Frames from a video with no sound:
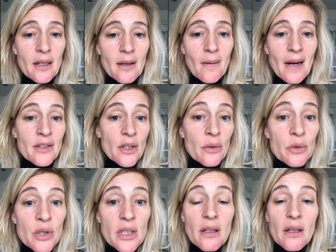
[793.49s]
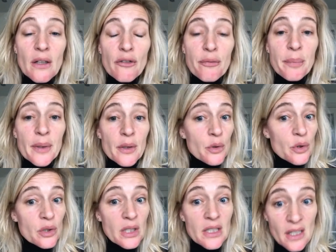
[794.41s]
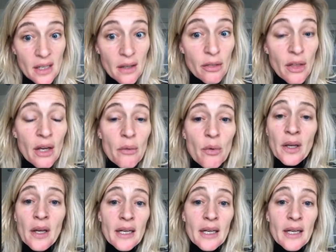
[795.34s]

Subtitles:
I don't see a lot of posts. Is there anything wrong?